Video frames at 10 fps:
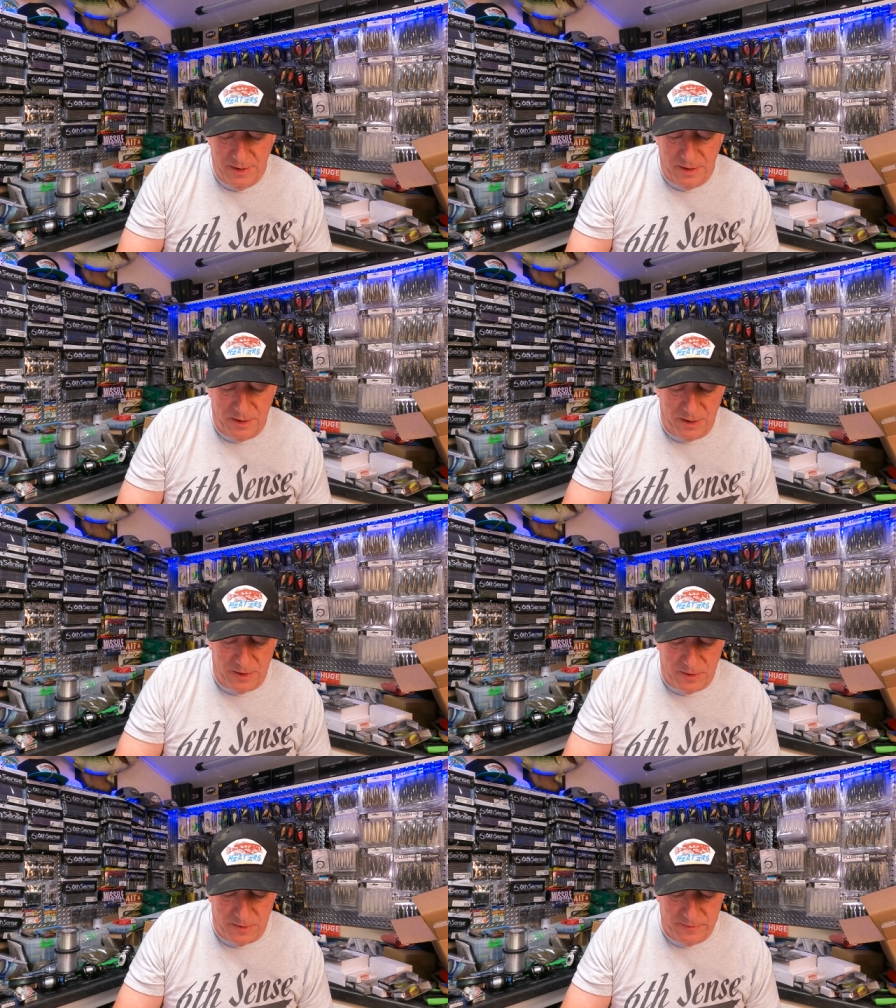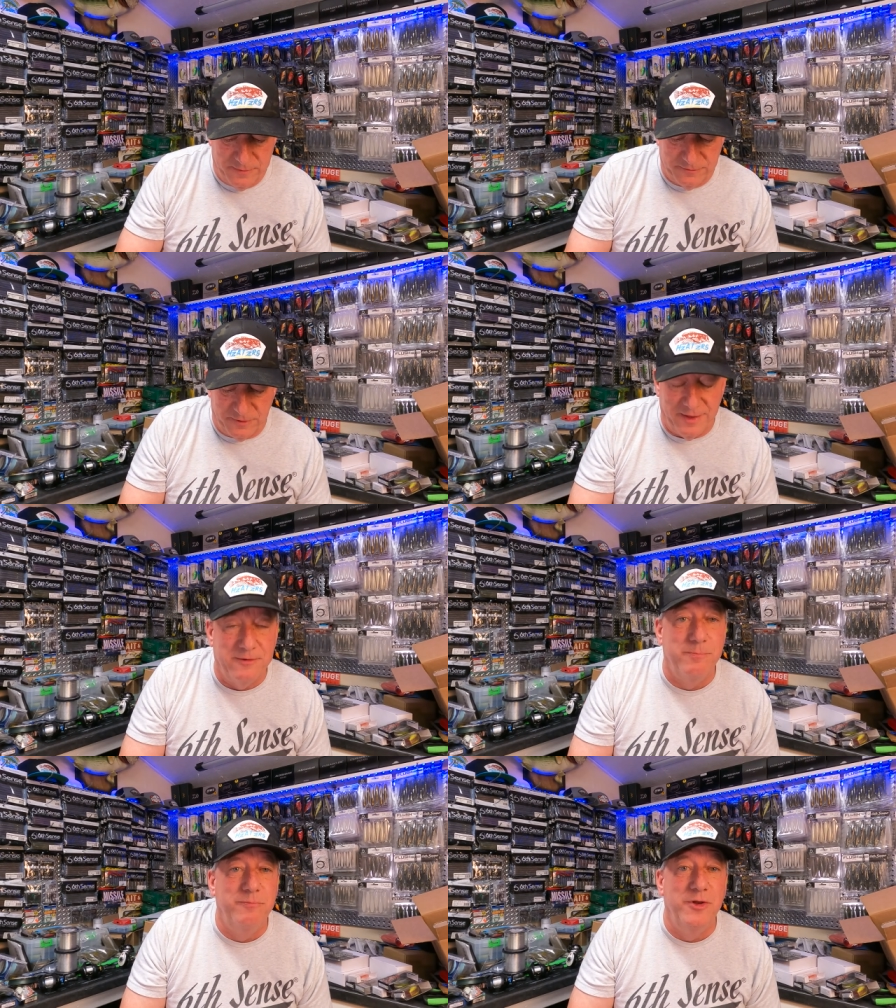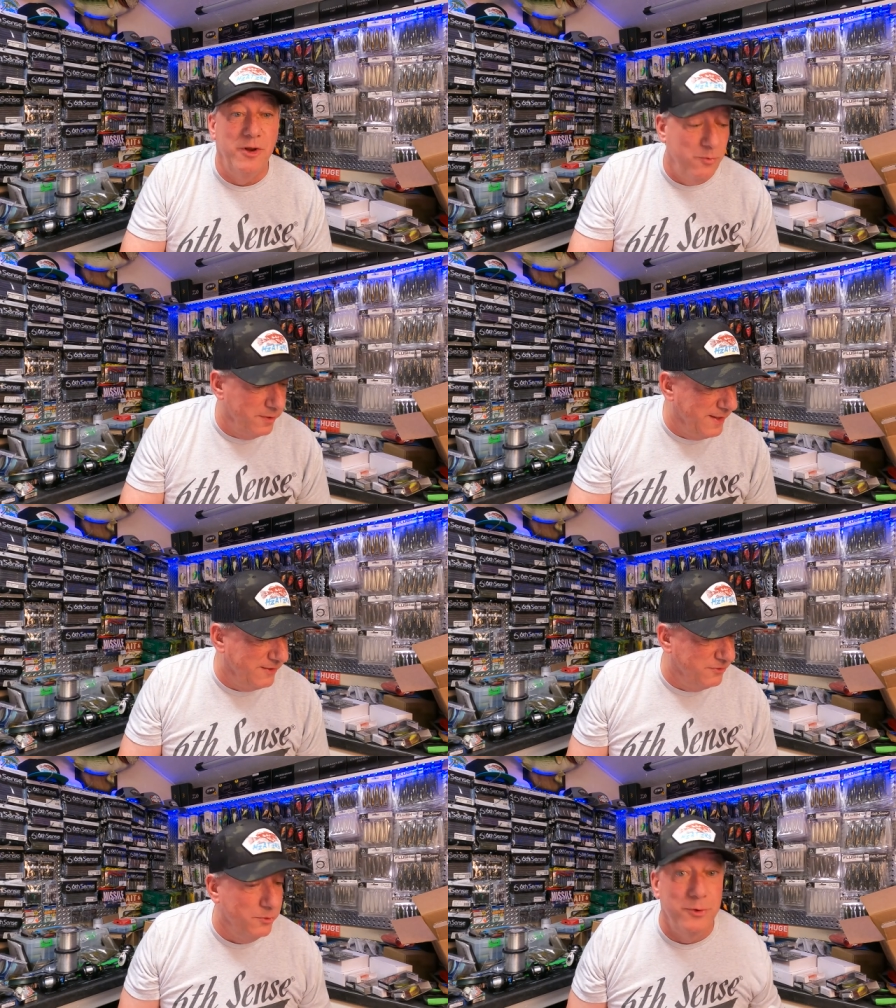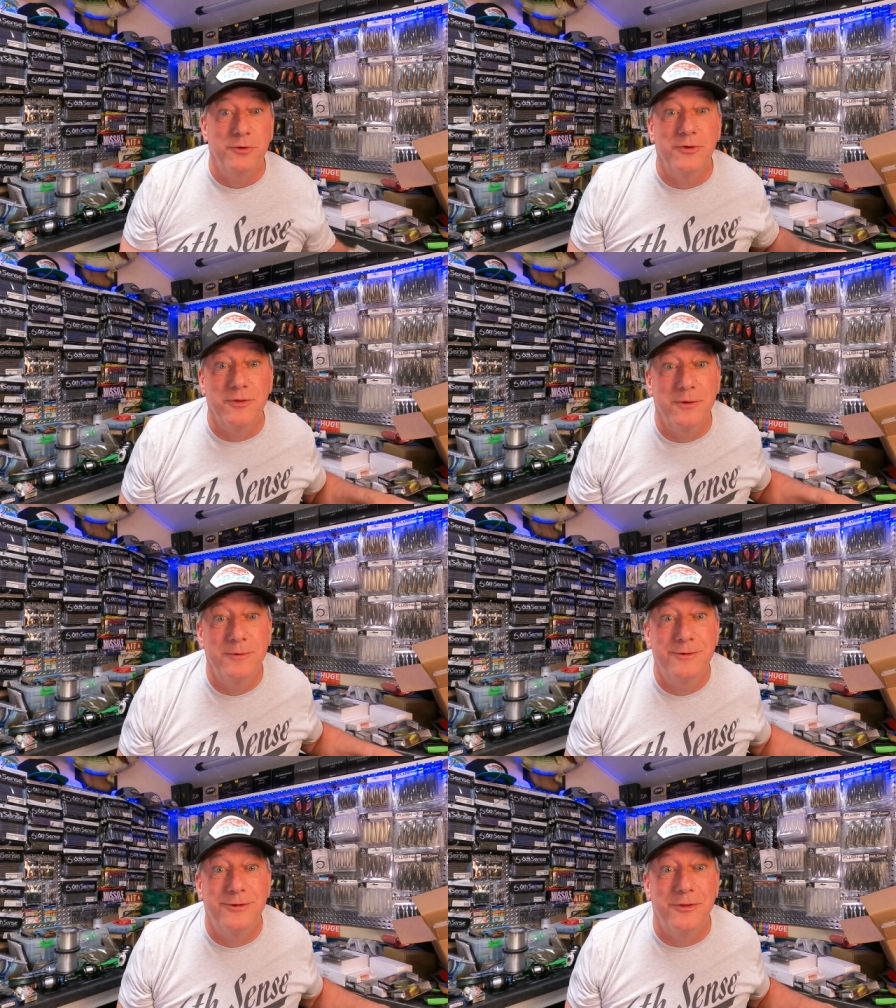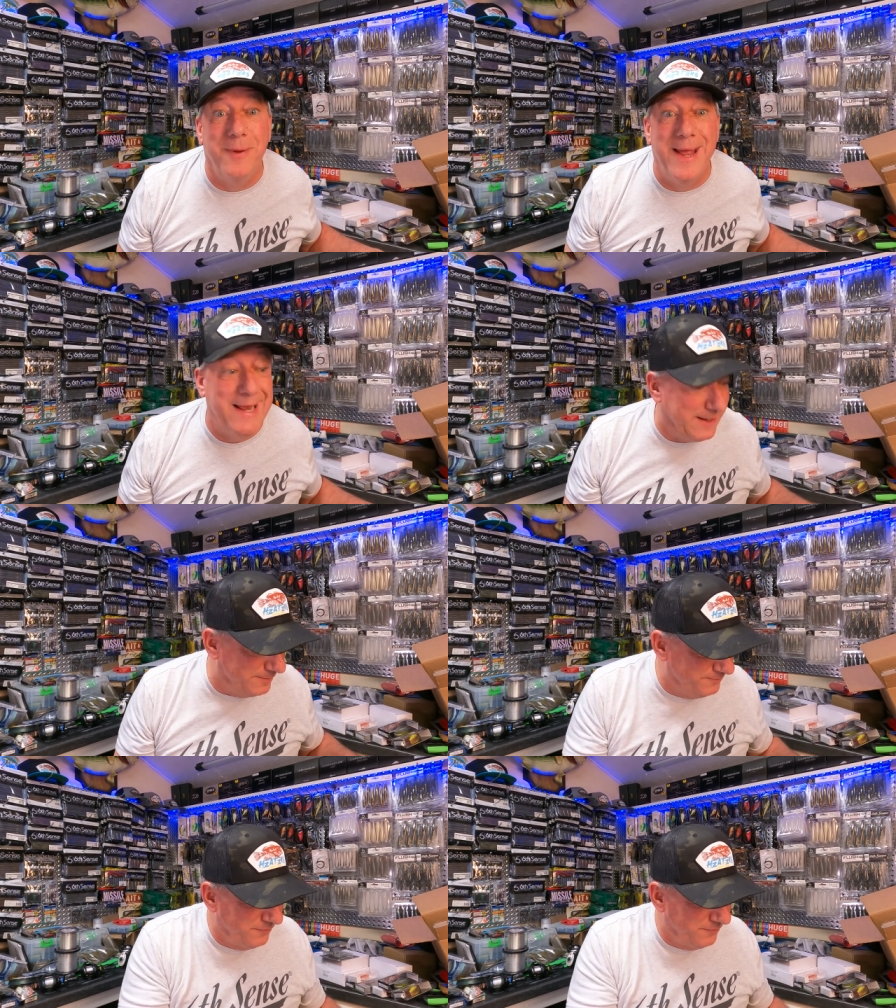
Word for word: So that's, what that's doing to the bank.